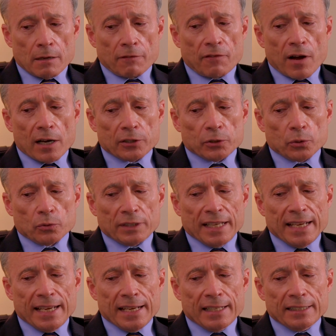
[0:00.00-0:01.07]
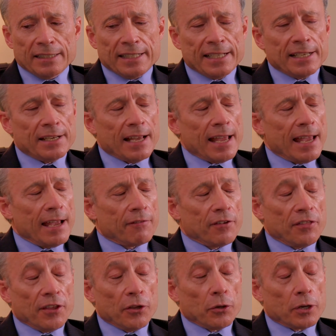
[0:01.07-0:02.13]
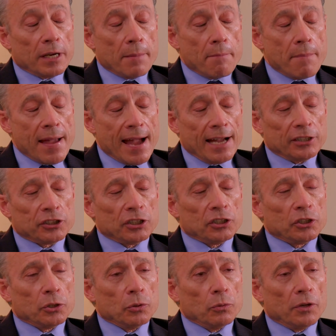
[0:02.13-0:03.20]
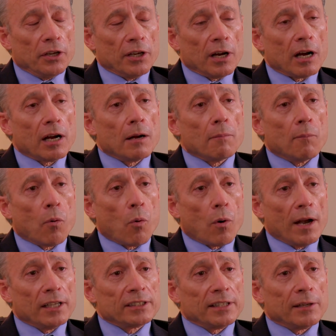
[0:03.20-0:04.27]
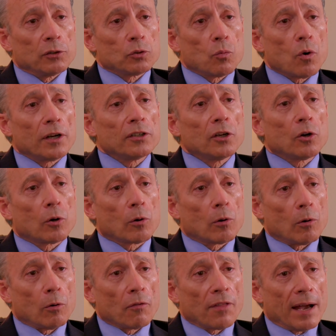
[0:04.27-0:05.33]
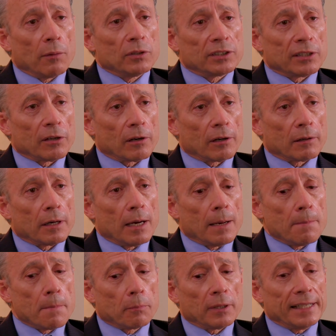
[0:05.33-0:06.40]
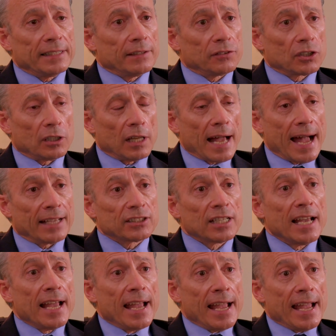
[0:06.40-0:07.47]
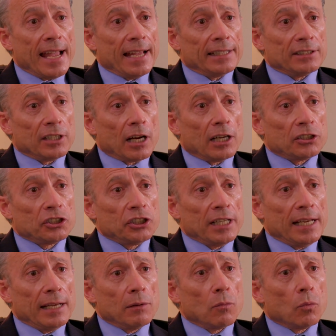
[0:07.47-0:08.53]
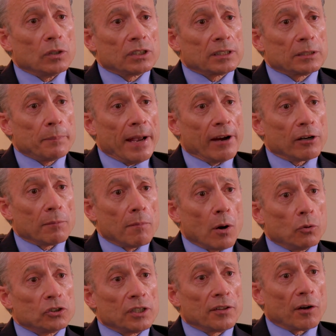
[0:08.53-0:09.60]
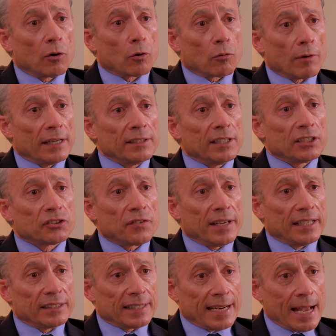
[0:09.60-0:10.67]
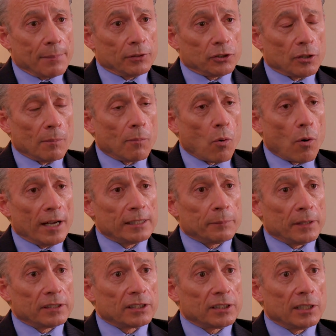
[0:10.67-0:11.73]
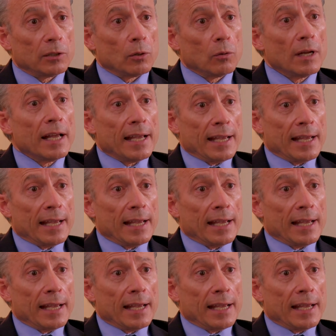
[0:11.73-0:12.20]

fondled, he did everything you can imagine to young boys. And there was one girl that was in our plaintiff's class, and she was spared most of the horrendous things that happened to the boys, but still,